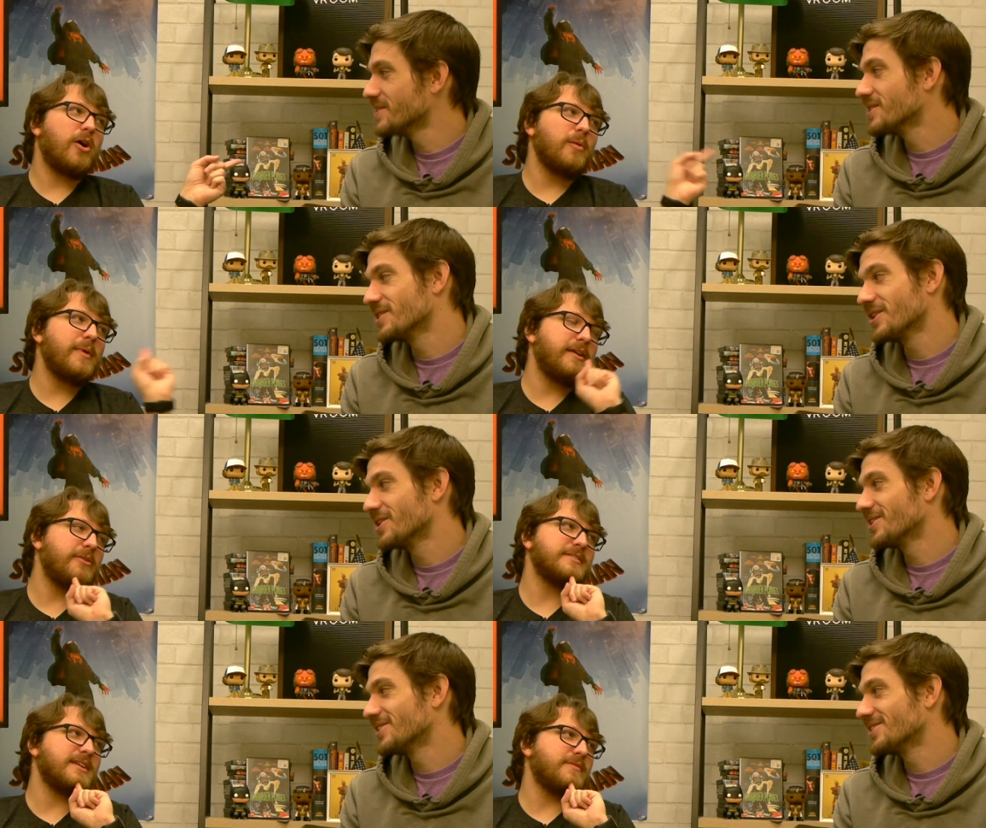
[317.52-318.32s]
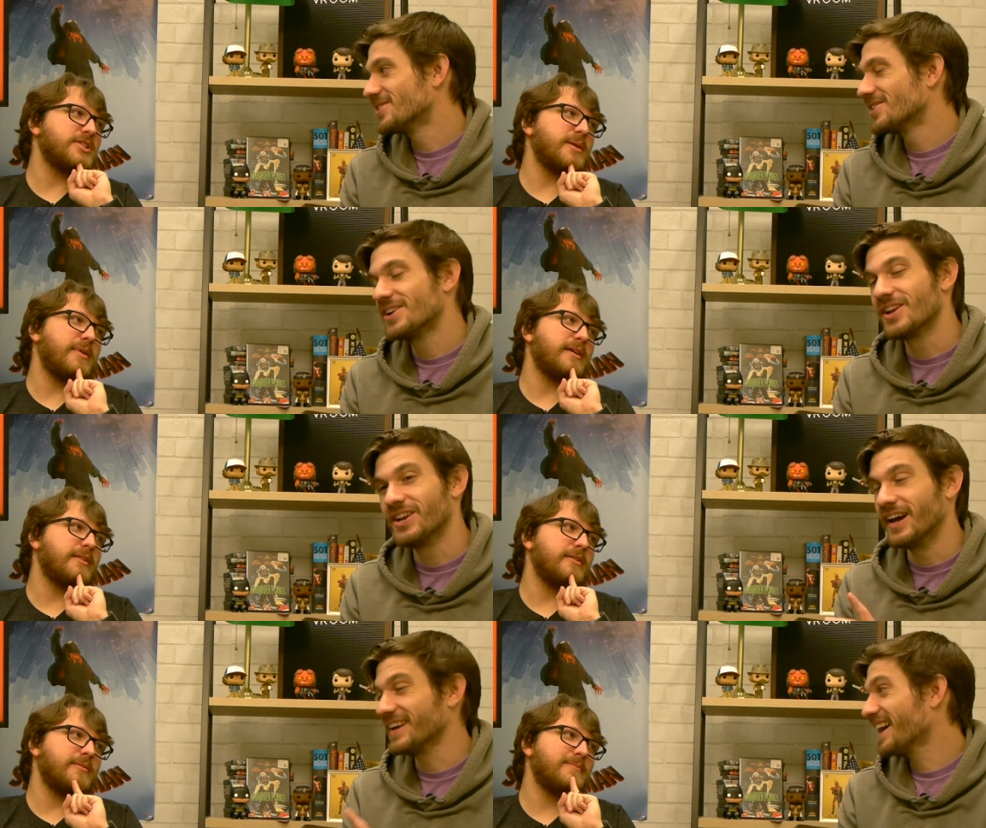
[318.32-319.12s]
Speaker 1: Our Mando doesn't have a
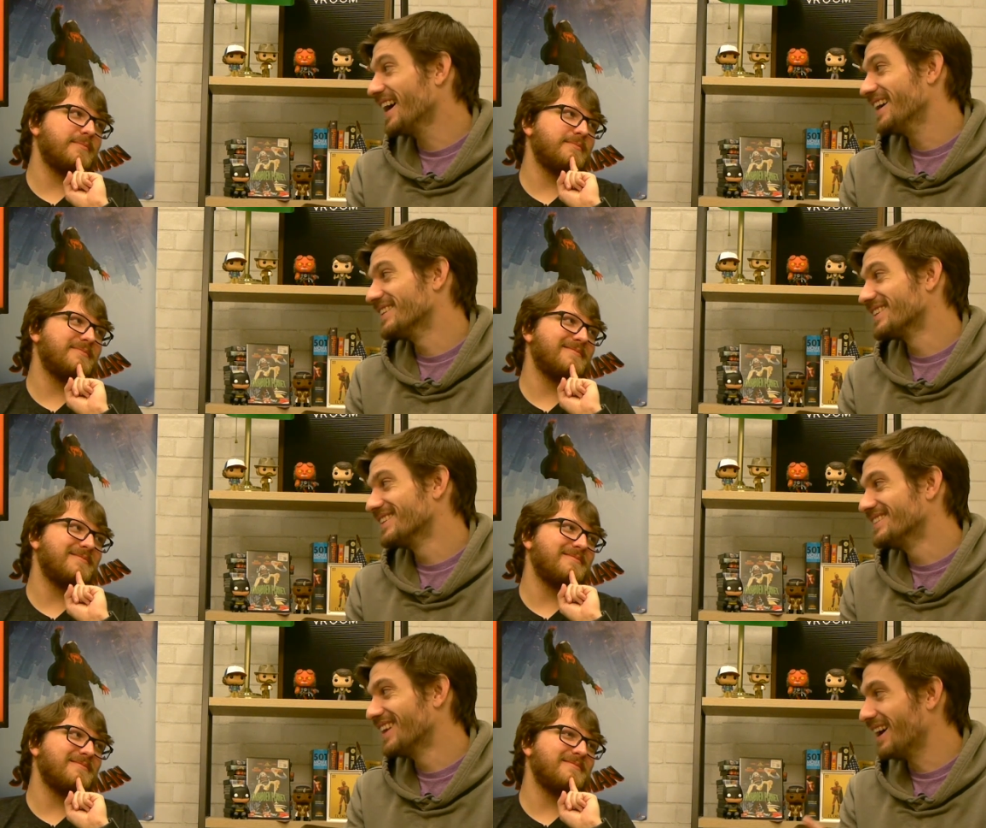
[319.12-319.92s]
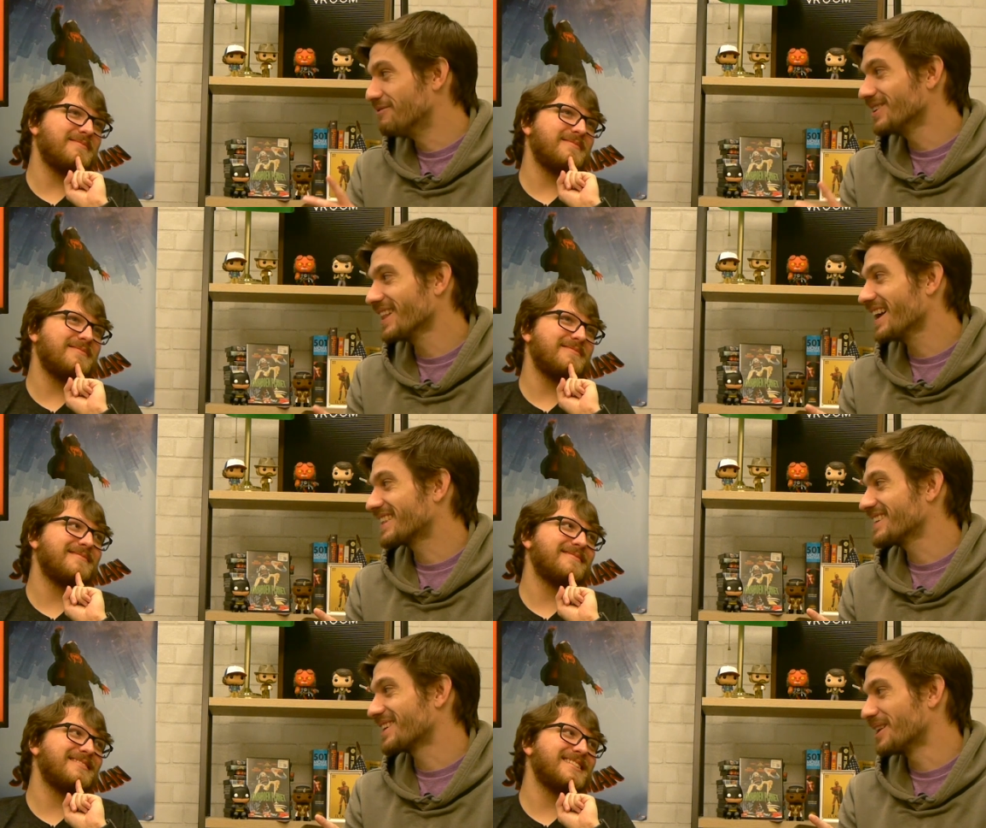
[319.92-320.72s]
jetpack. Though. Not yet. I
Speaker 2: feel
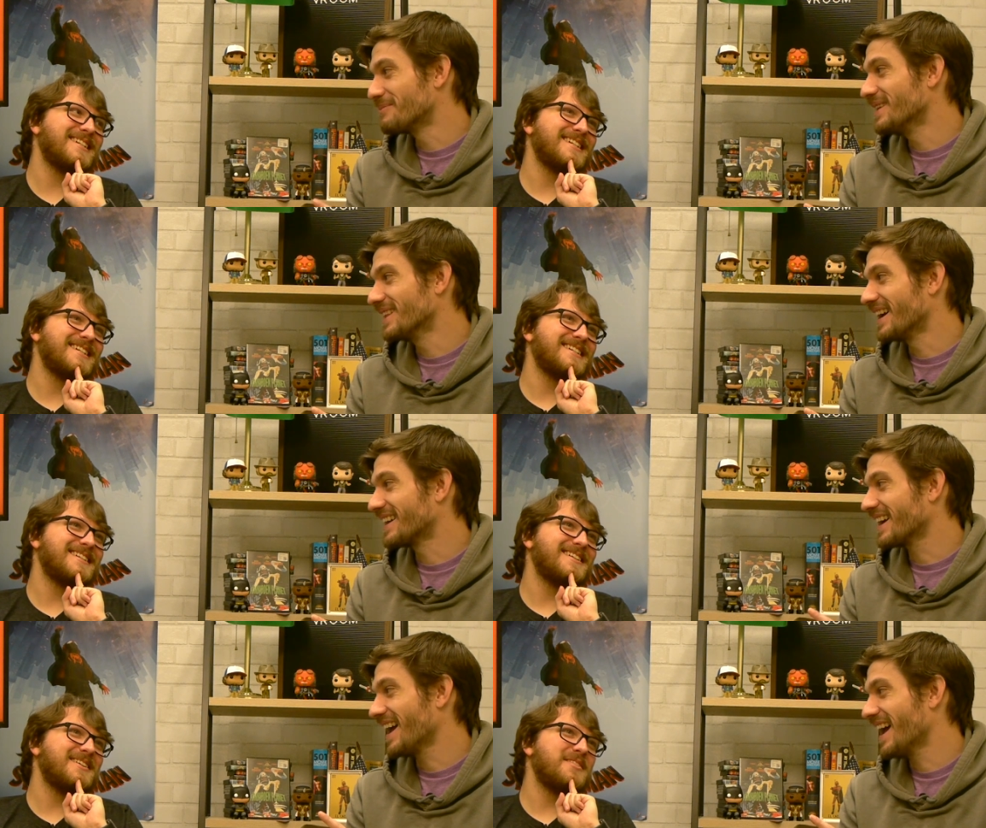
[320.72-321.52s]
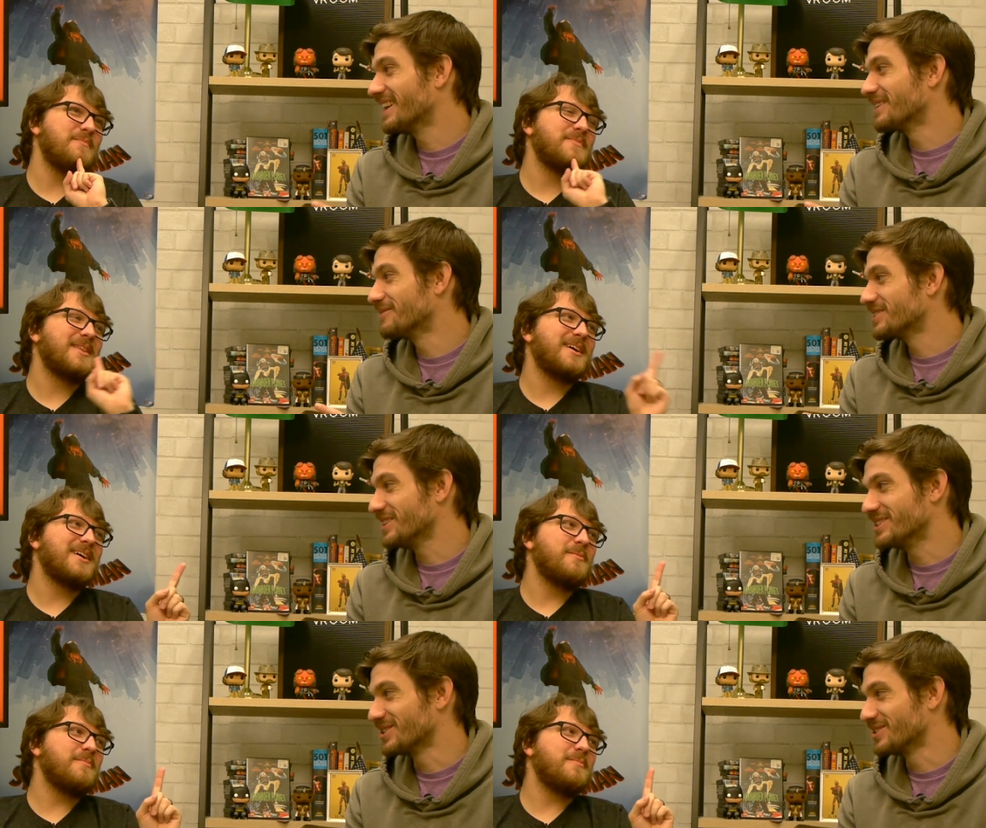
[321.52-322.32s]
like that's going to be like end of the
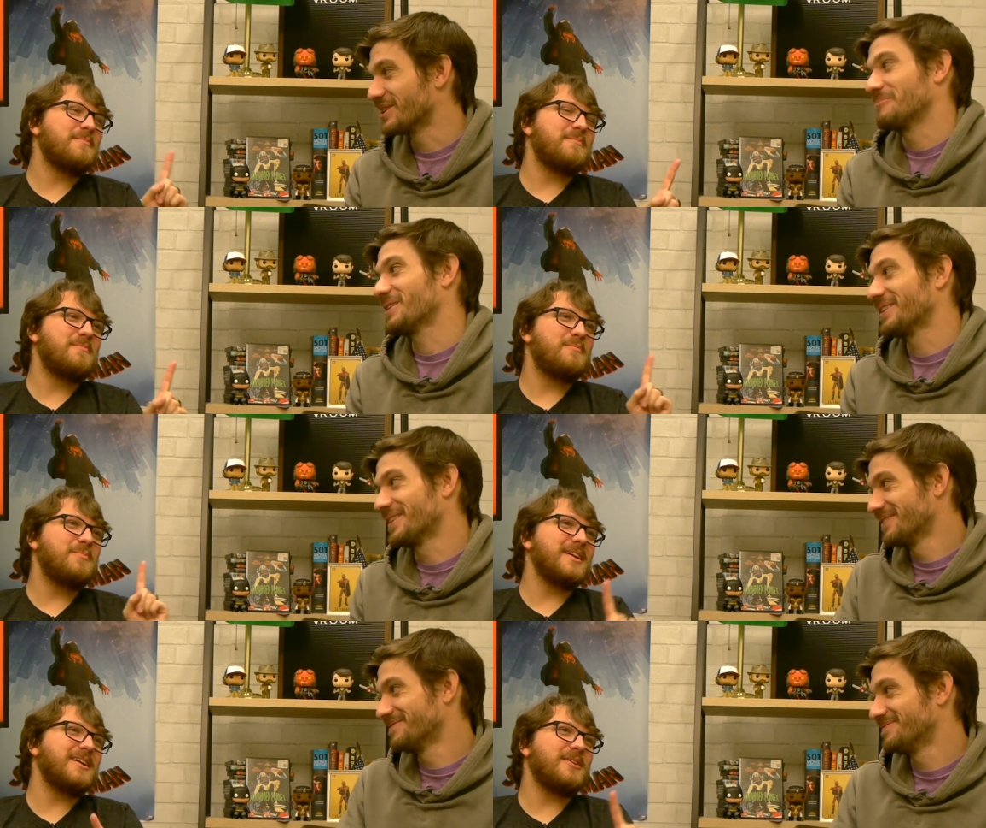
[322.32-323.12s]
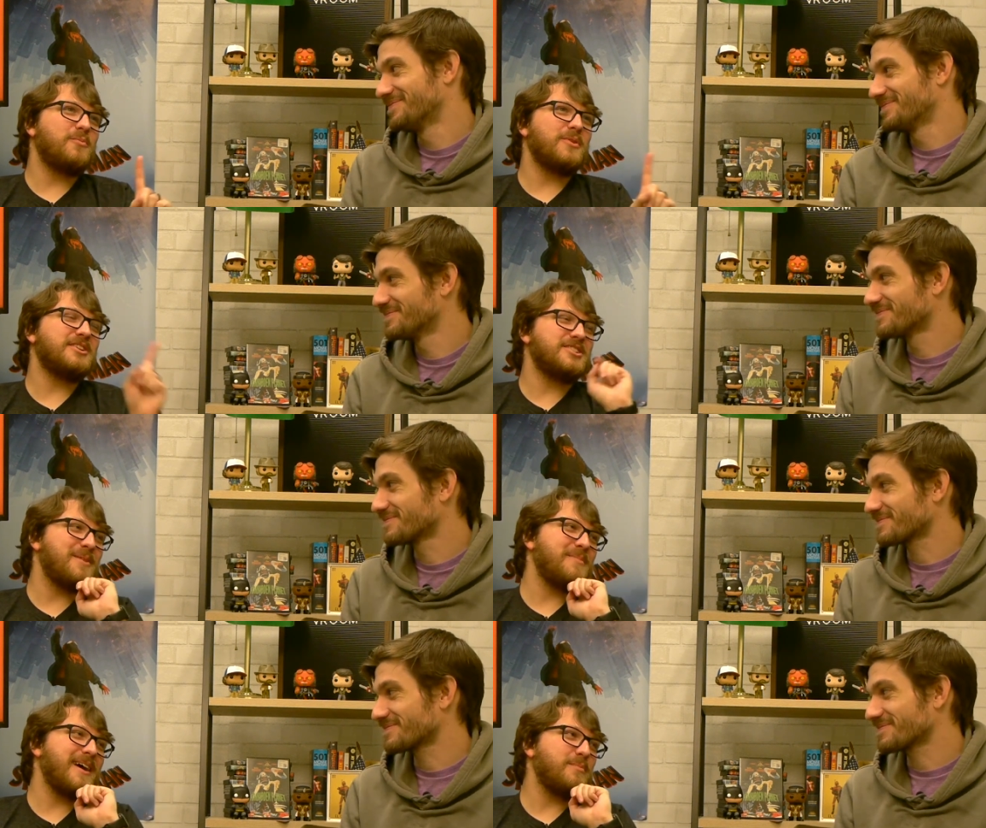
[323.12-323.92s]
season or something.
Speaker 1: But would a
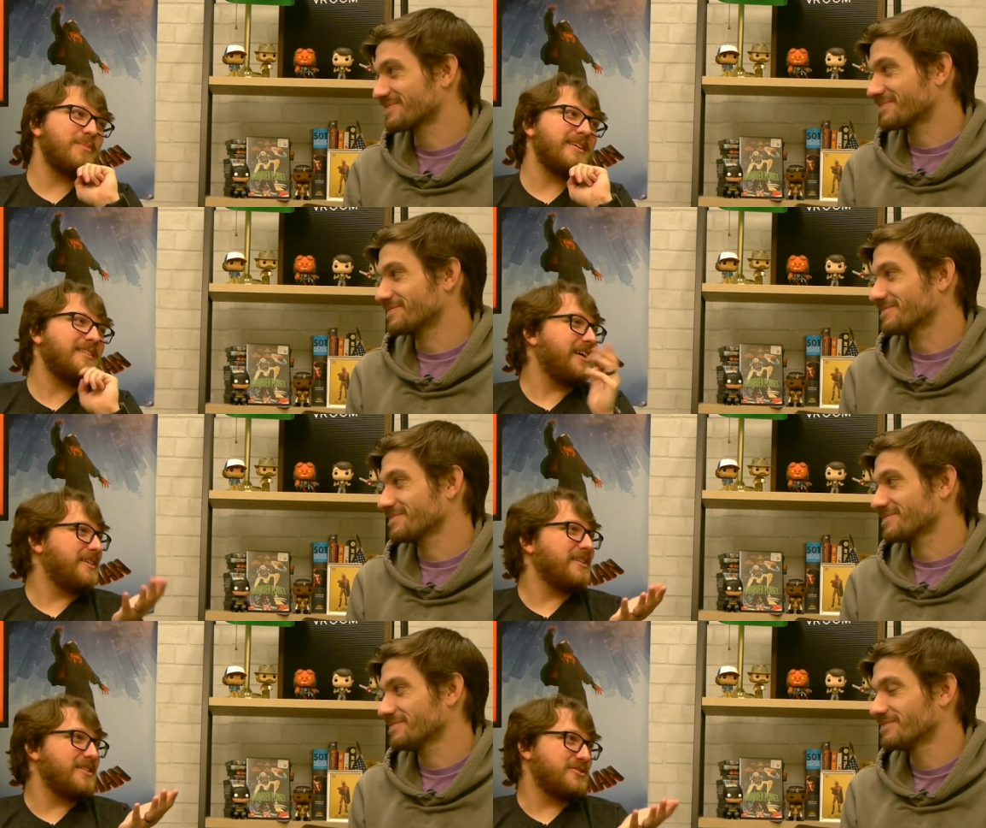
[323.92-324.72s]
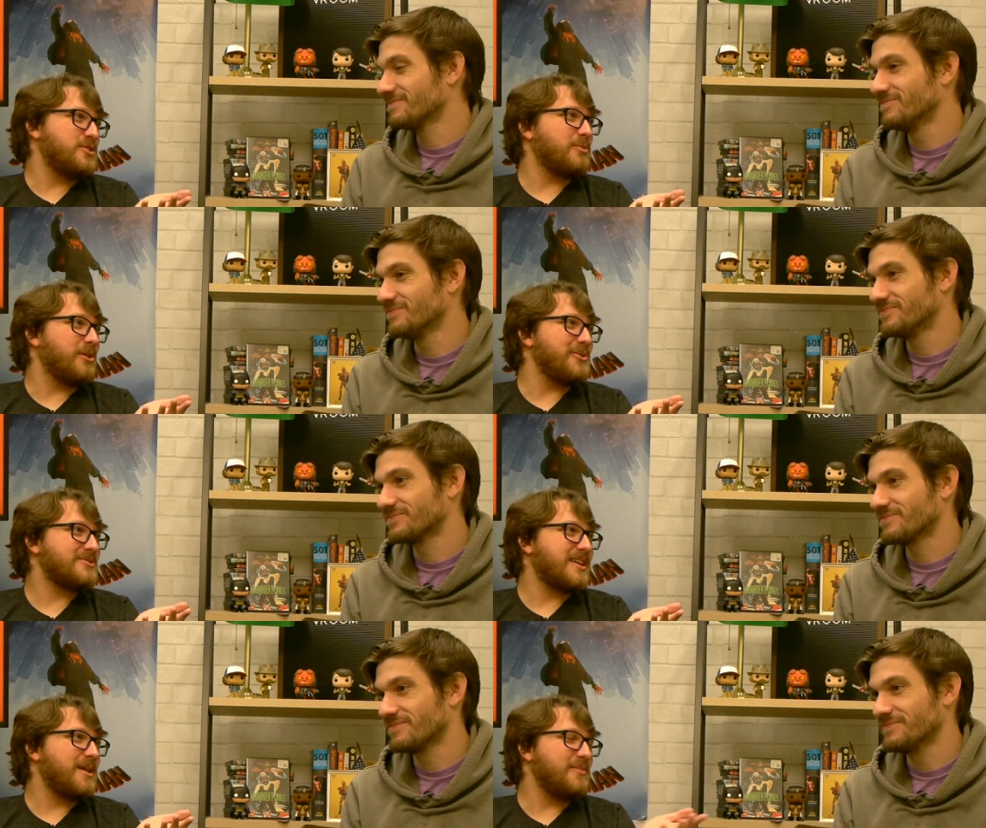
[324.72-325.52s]
jetpack be like a
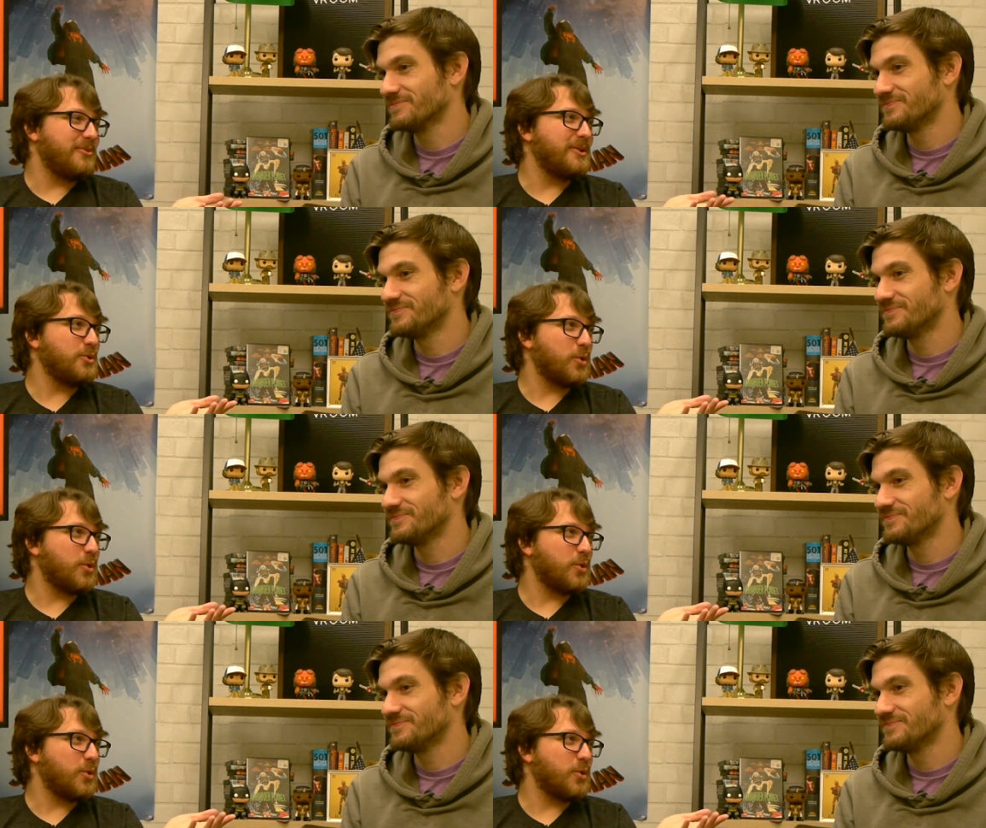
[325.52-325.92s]
superhero's cape, you know, in